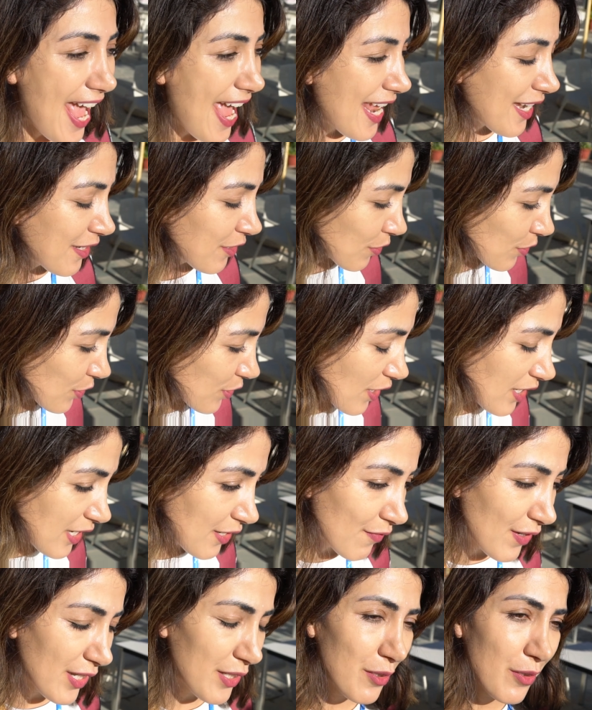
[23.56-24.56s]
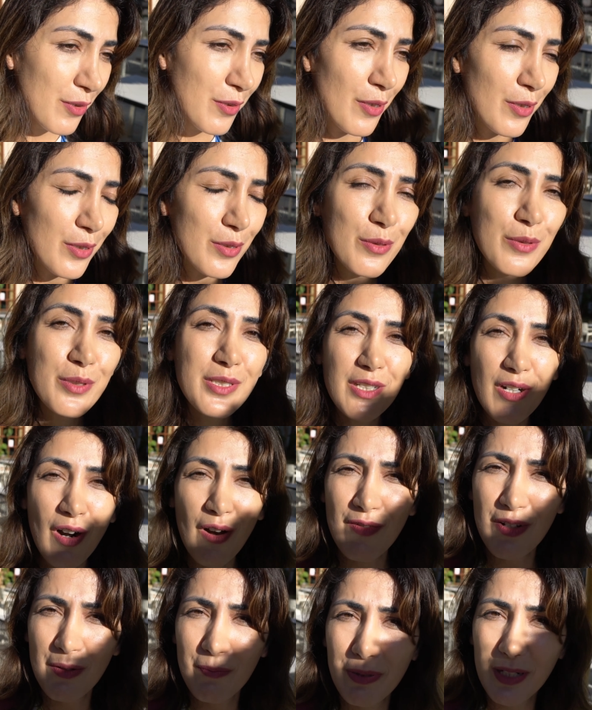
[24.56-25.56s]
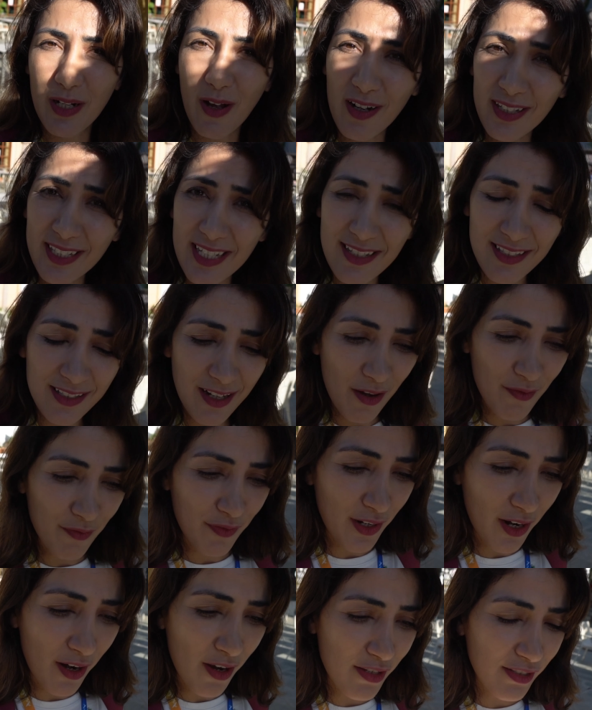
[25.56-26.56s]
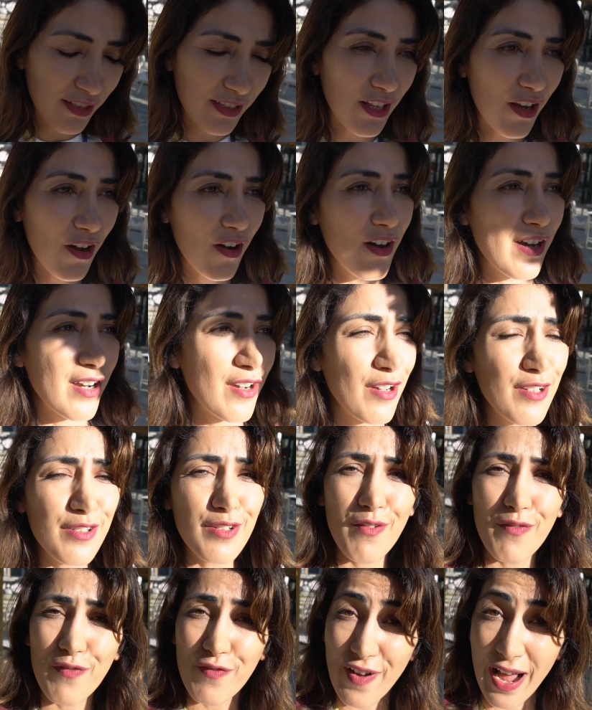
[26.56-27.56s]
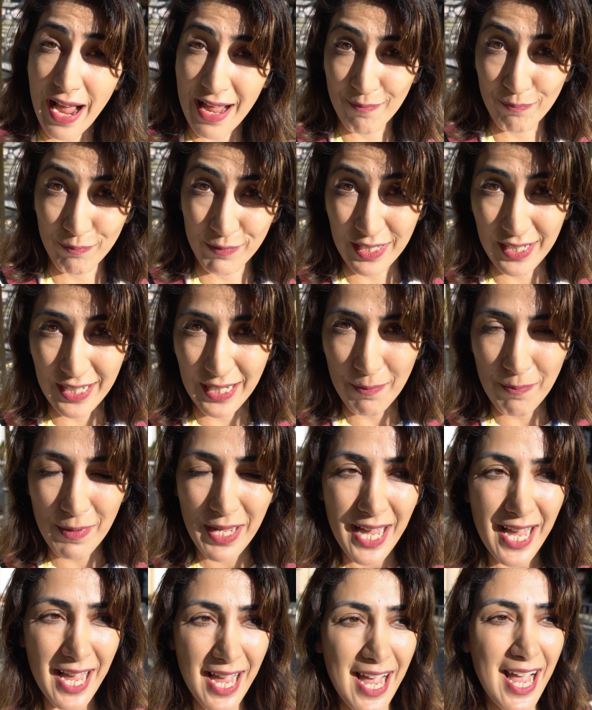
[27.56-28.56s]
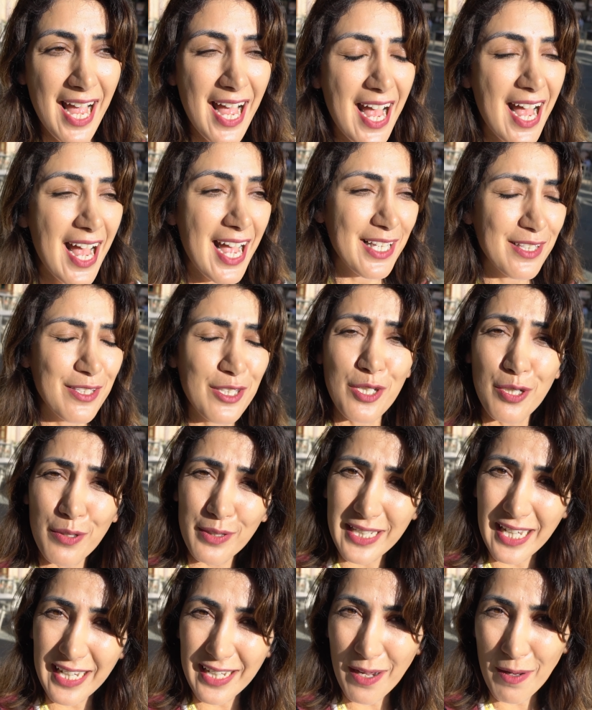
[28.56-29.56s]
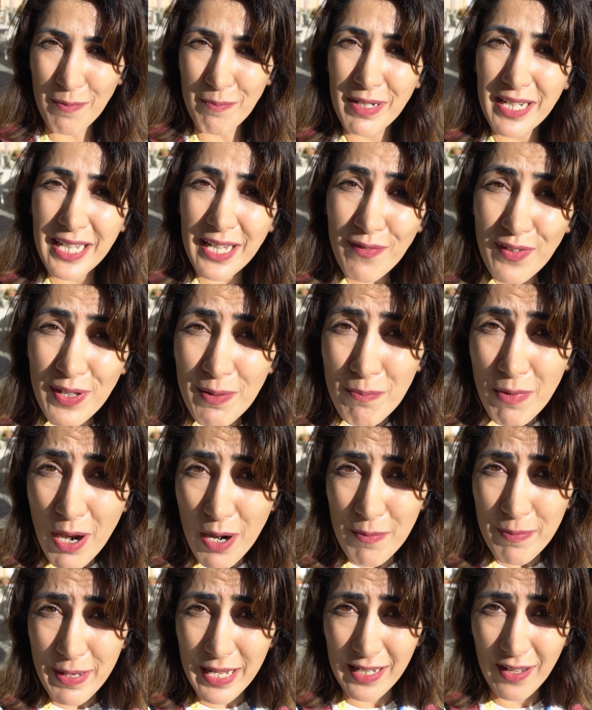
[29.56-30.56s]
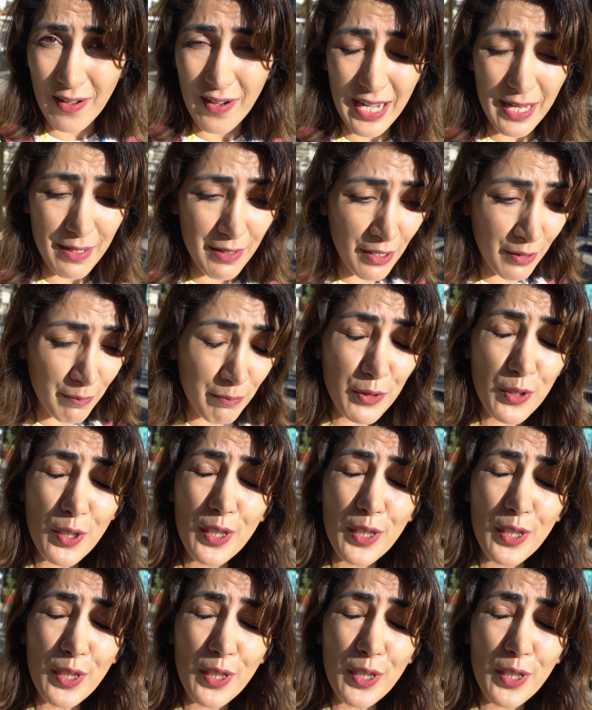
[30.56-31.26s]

And usually when you go to travel bloggers conference, there are a lot of fan trips. And today I'm leaving Marbella and I'm